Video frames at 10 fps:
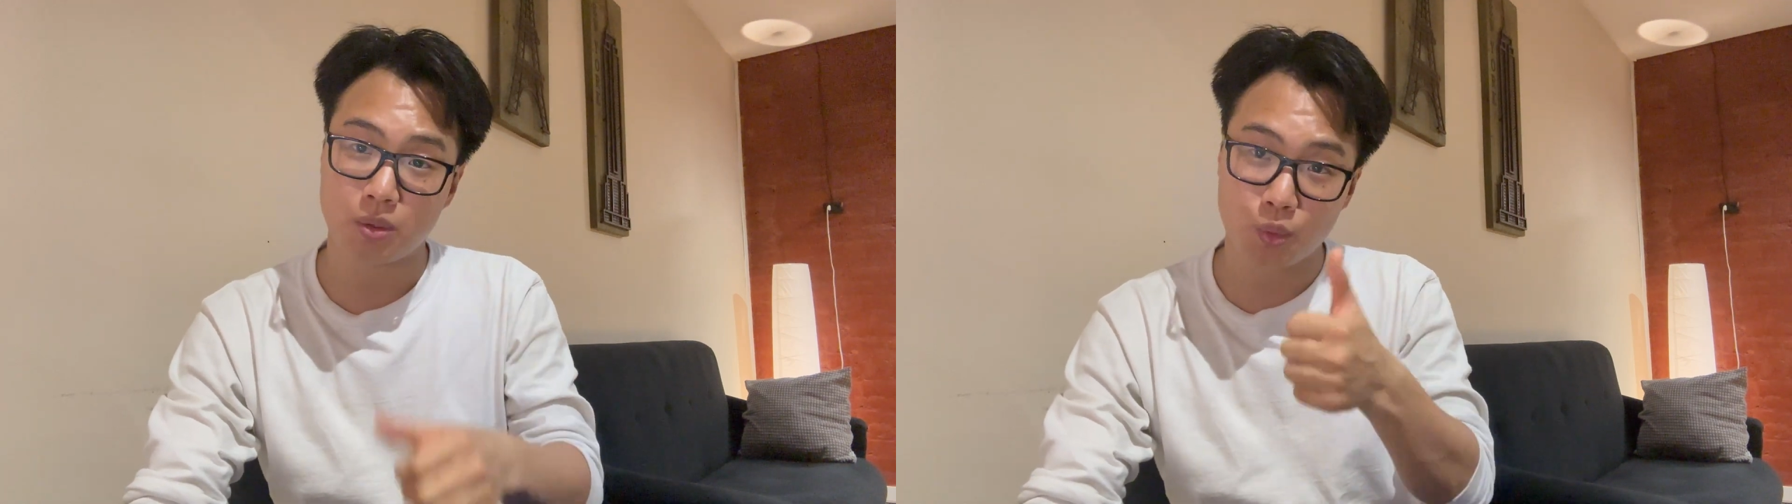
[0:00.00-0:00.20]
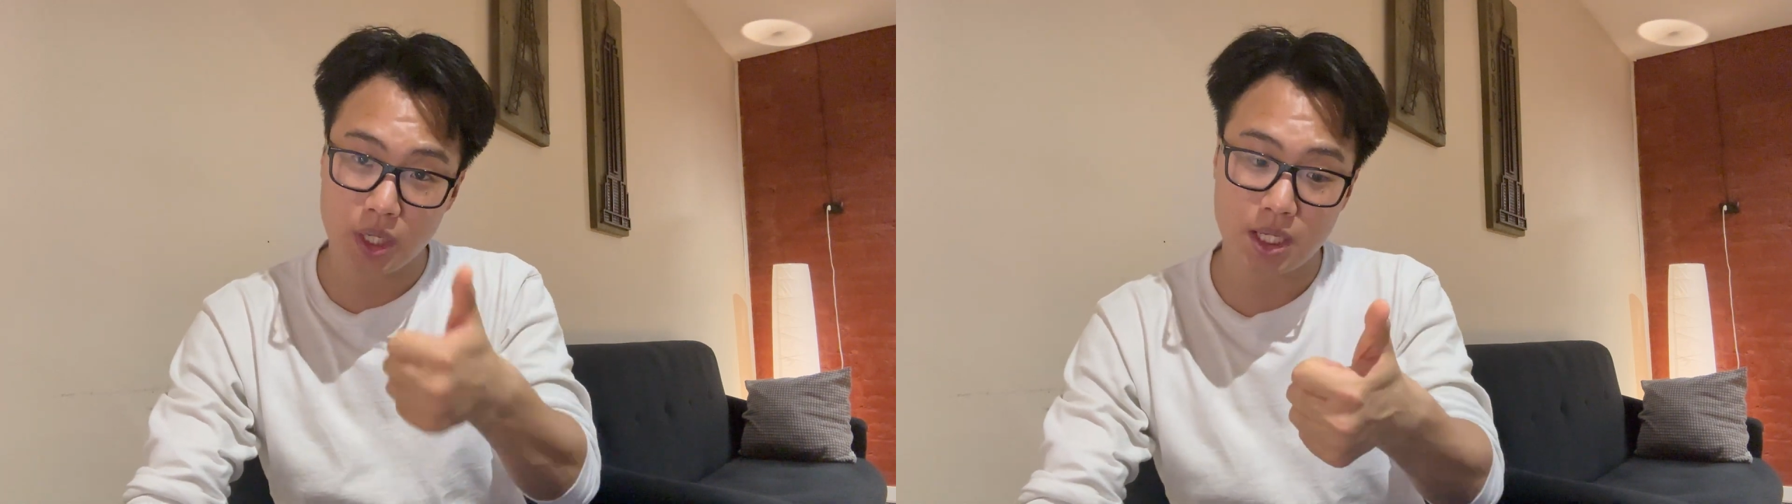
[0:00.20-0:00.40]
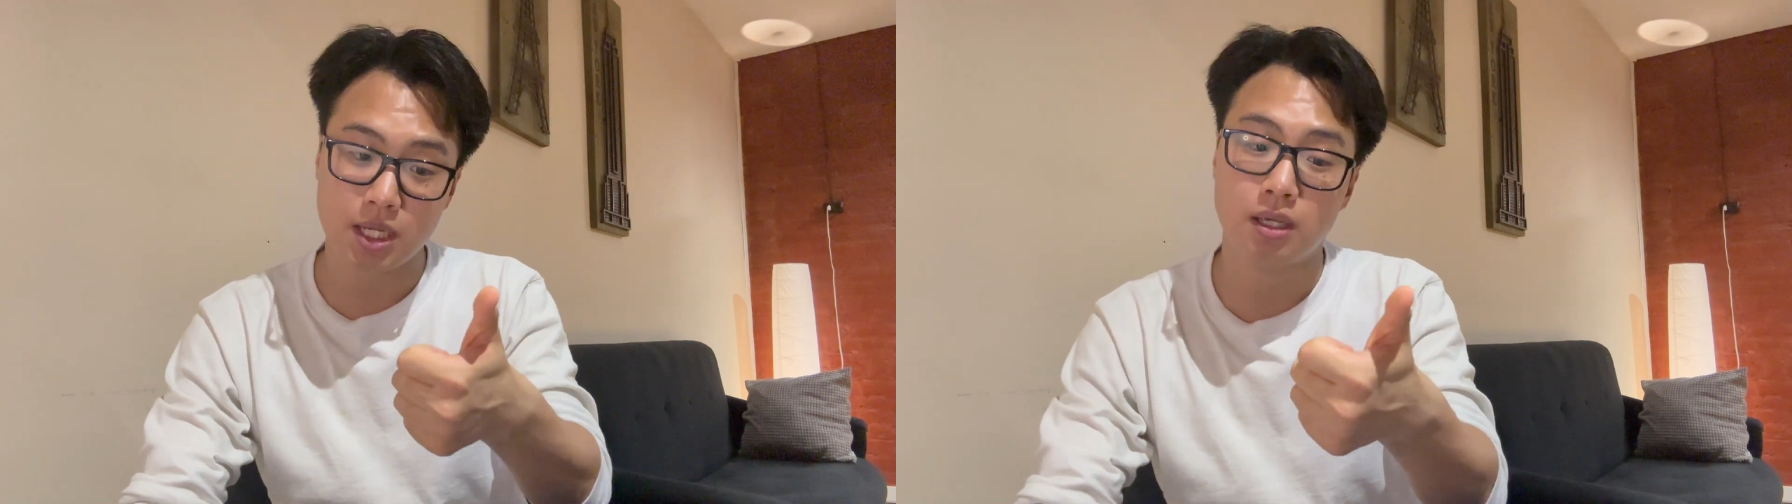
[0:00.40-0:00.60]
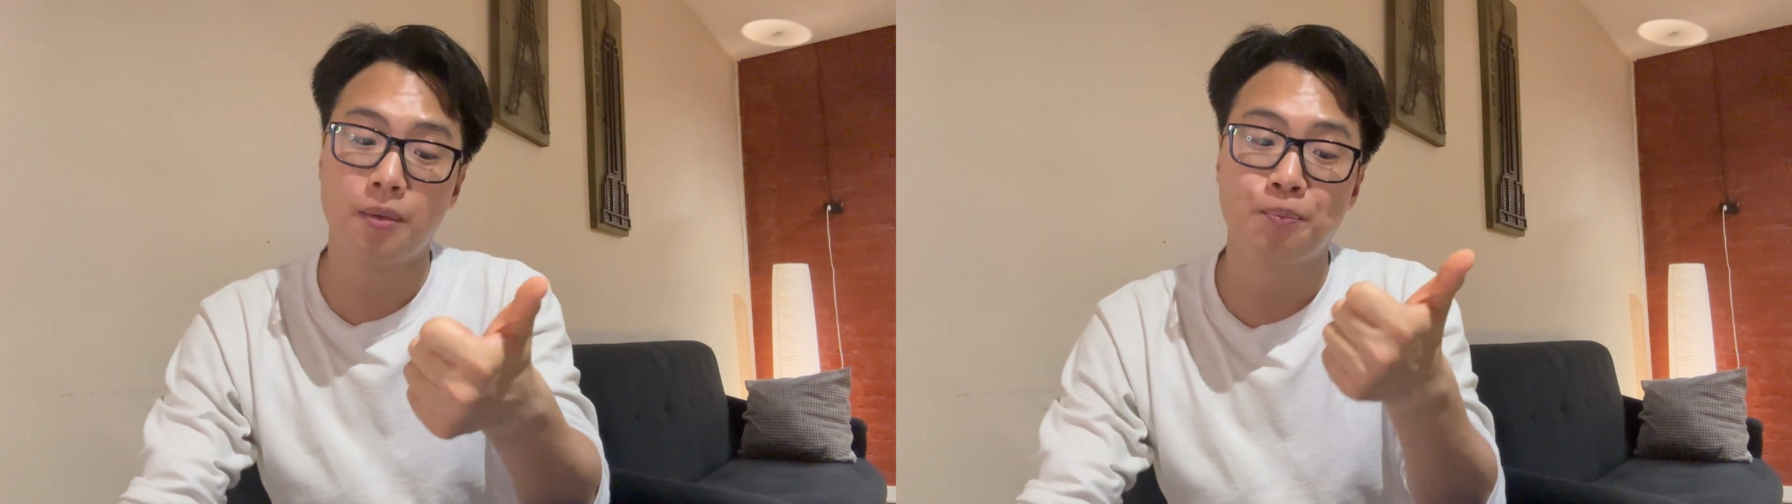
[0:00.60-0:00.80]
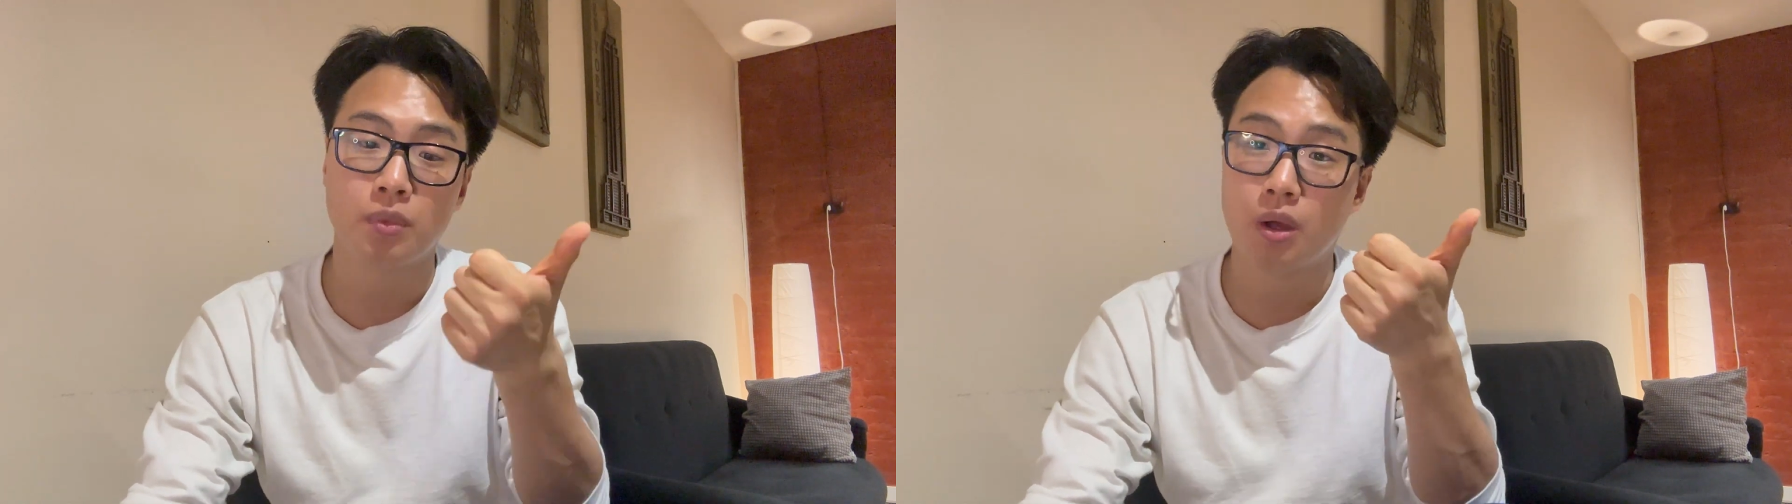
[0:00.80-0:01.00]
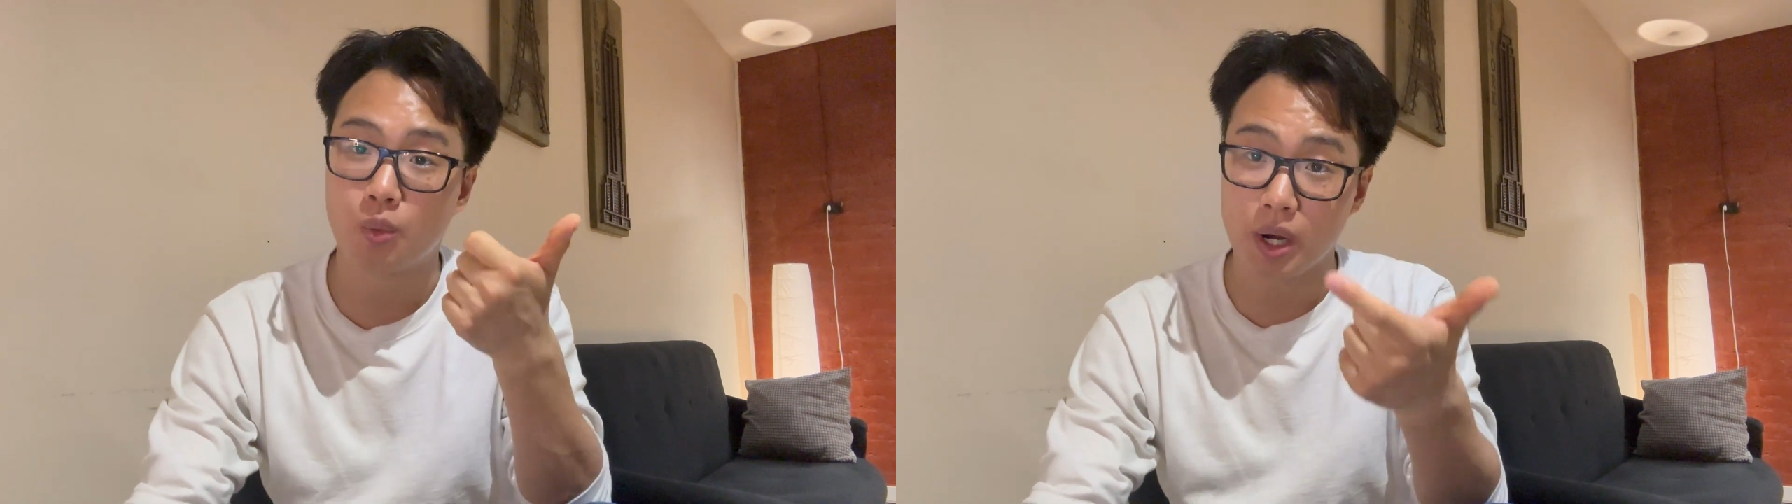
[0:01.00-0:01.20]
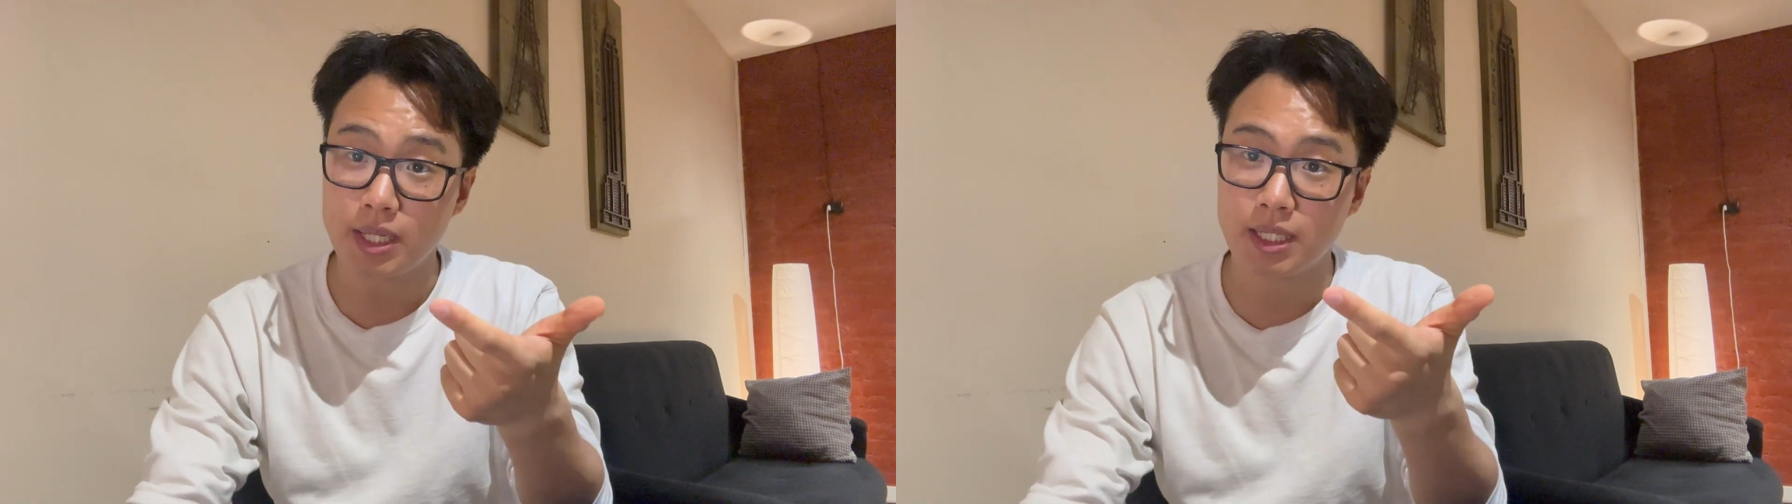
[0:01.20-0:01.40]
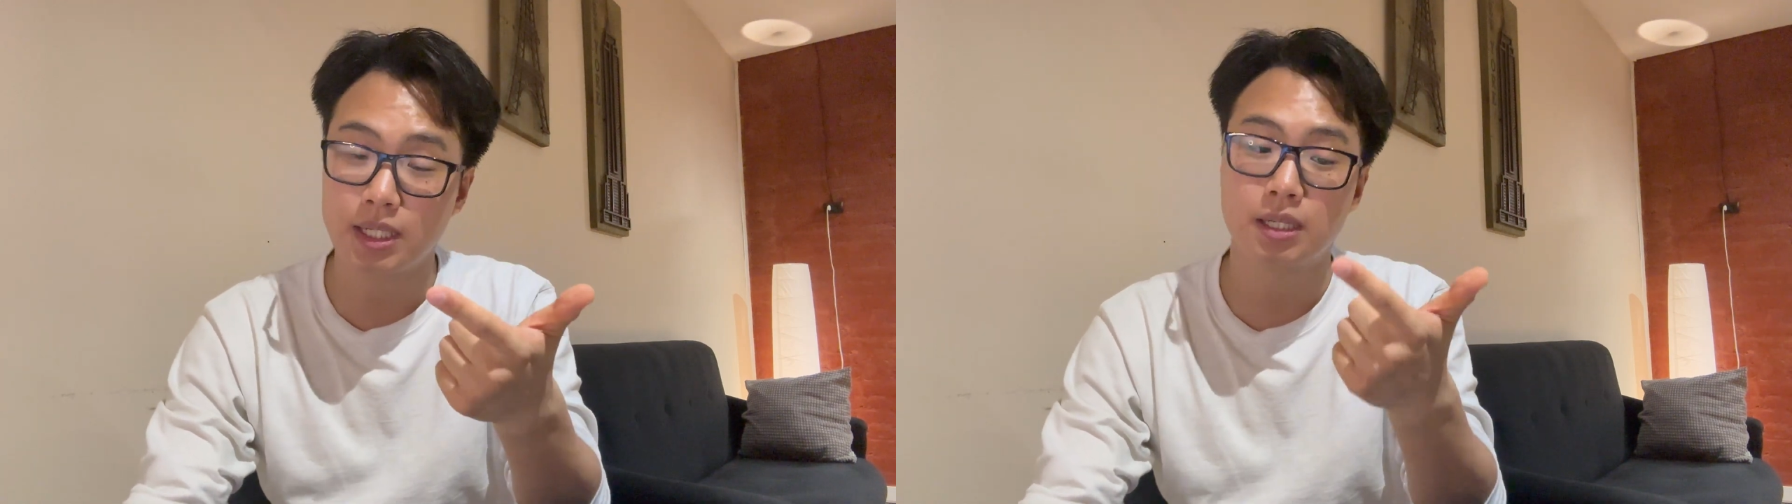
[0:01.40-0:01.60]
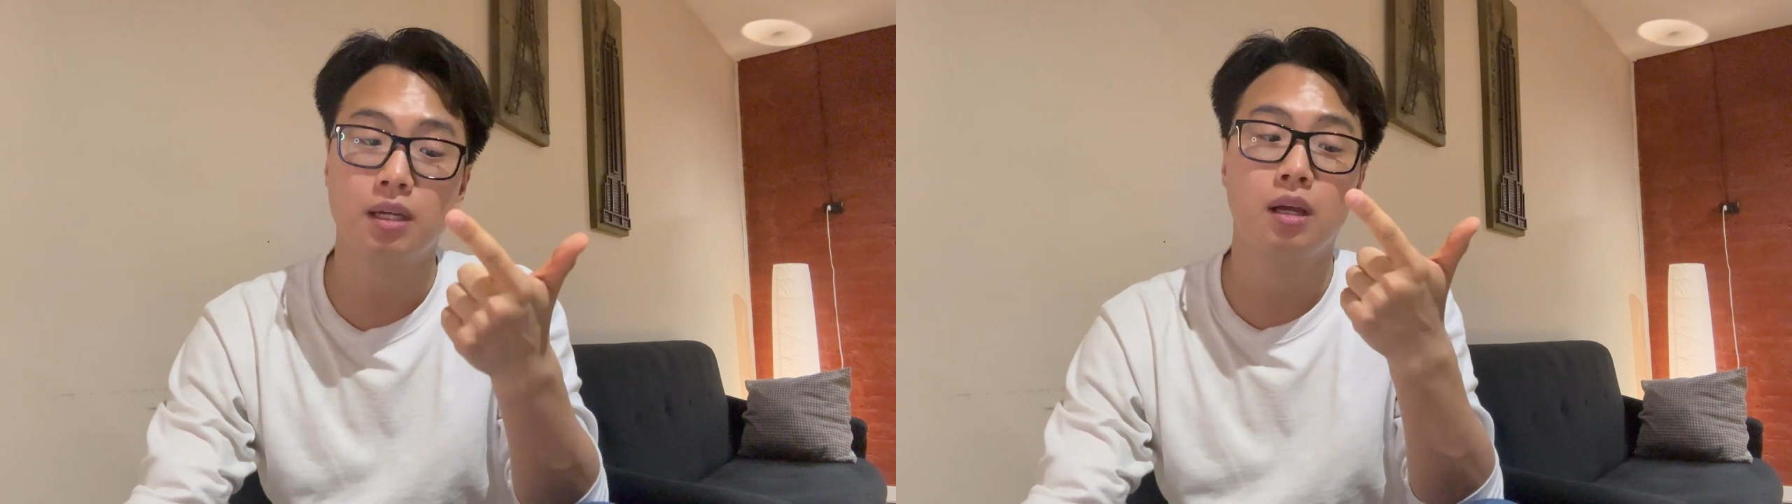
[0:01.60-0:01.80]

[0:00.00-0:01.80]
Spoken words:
reading, writing,